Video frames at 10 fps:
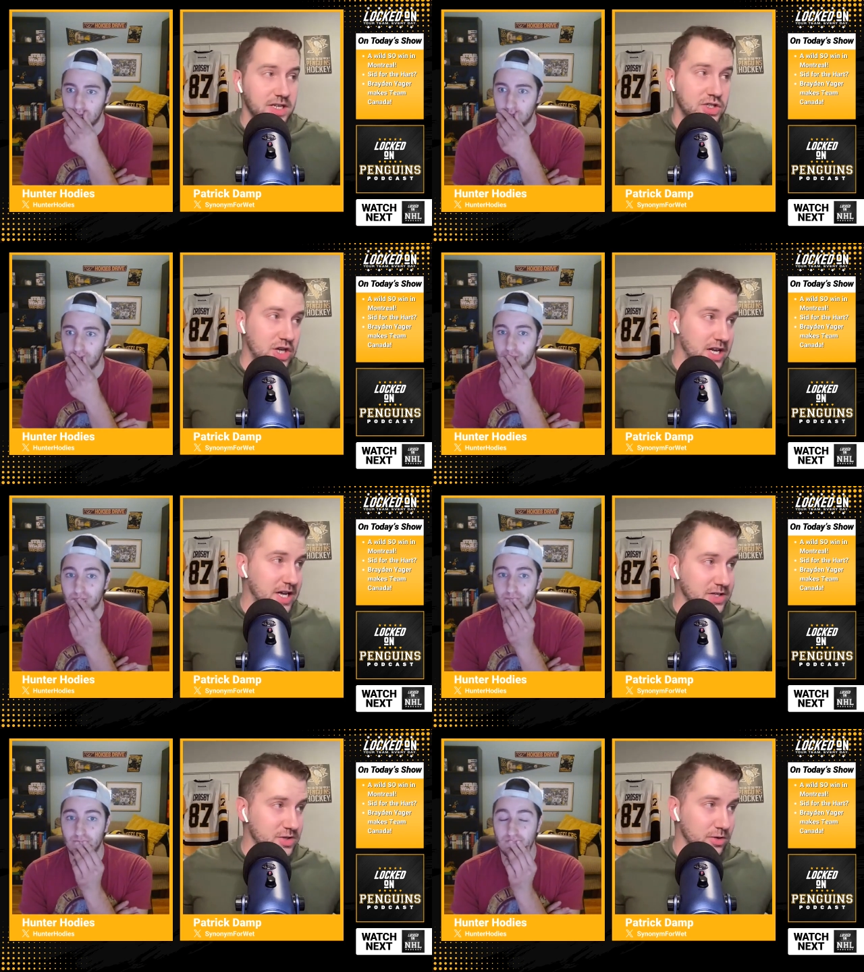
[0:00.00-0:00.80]
Speaker 1: Jake
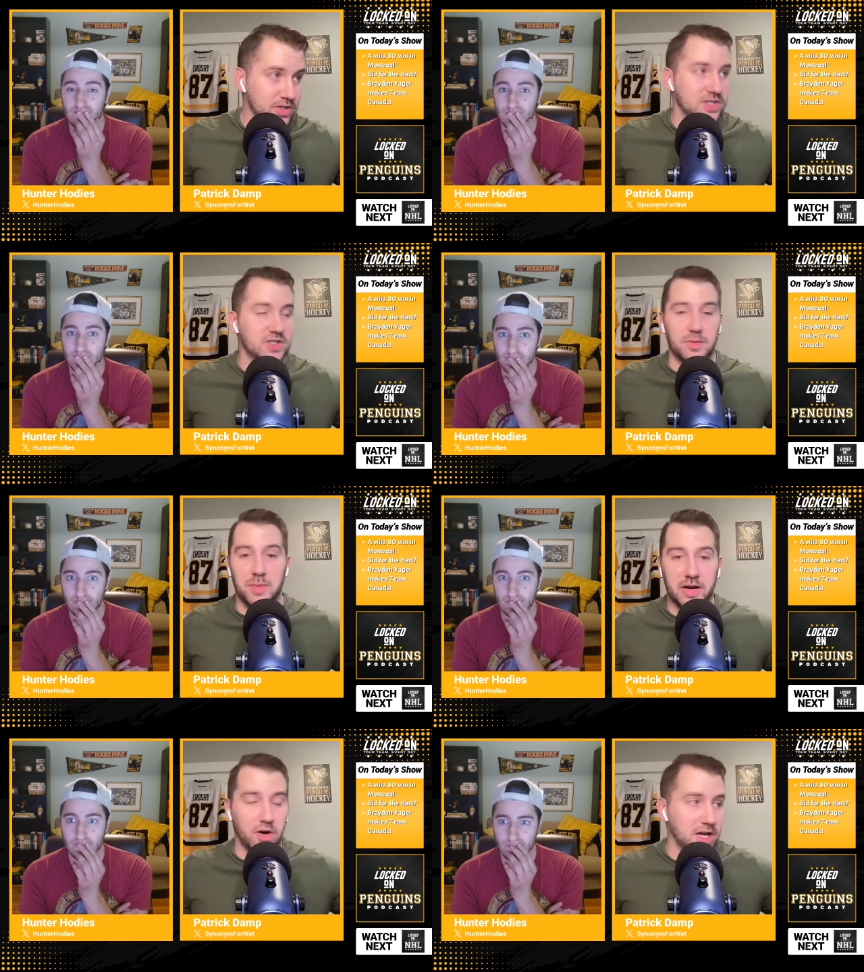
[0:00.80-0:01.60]
Guentzel assisted
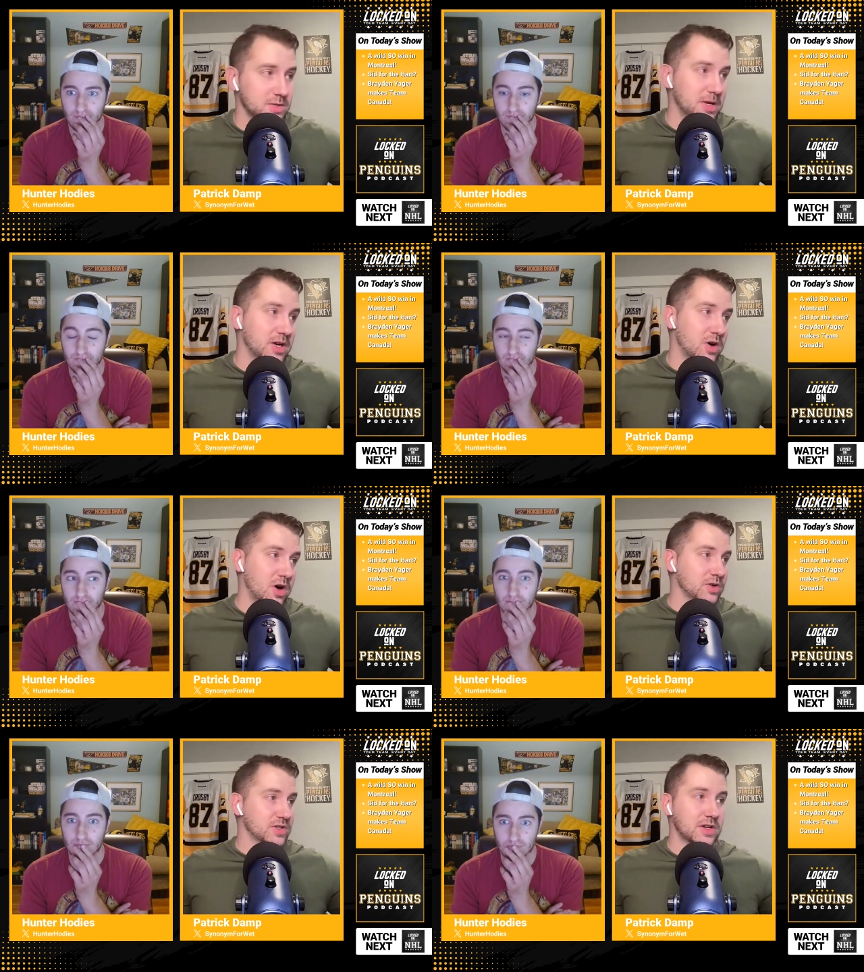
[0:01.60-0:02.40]
by Crosby and
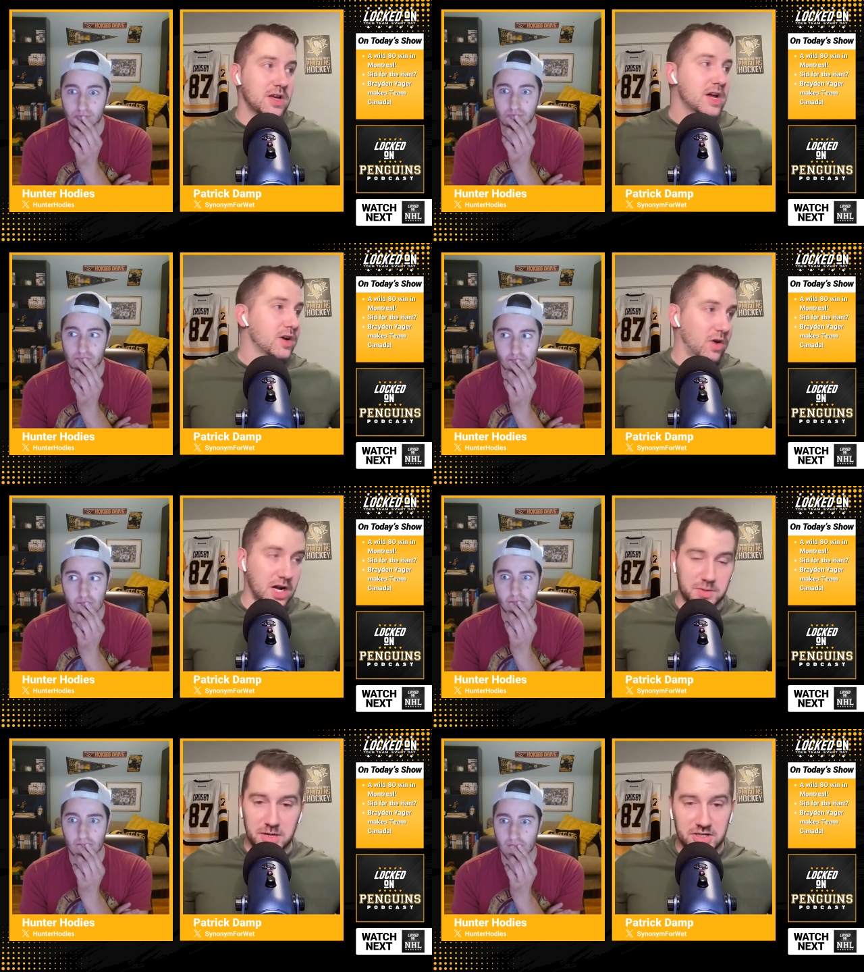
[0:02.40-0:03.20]
Karlsson.
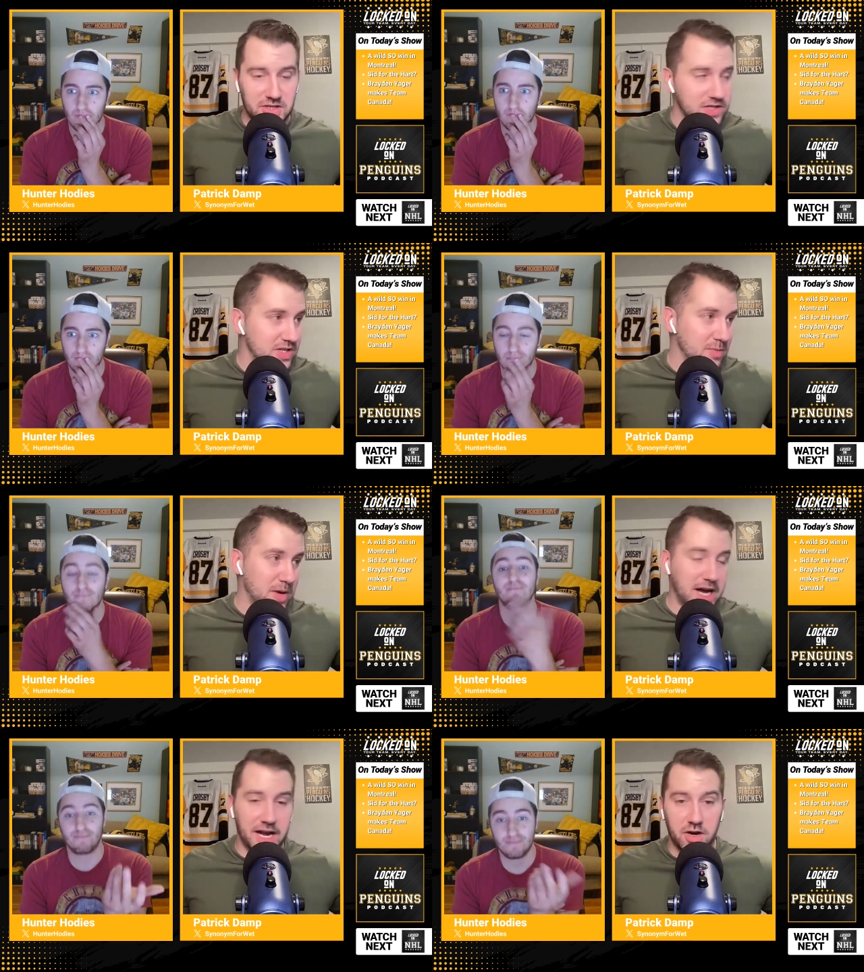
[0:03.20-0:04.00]
Crosby assisted
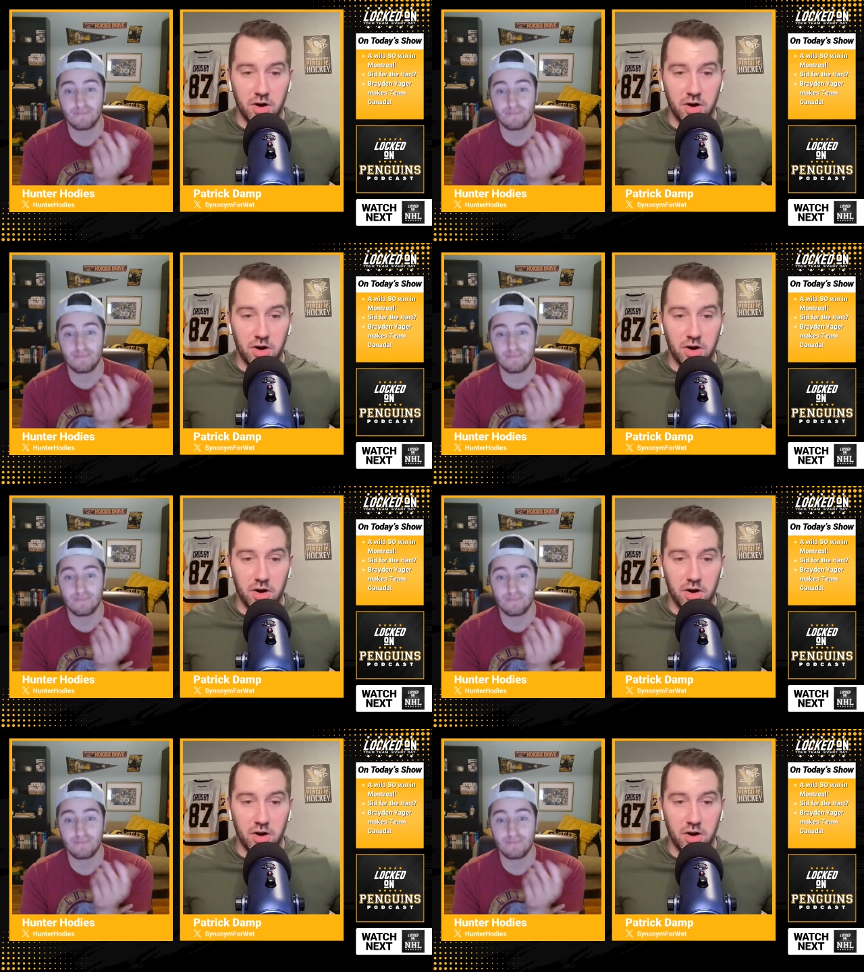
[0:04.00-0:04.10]
by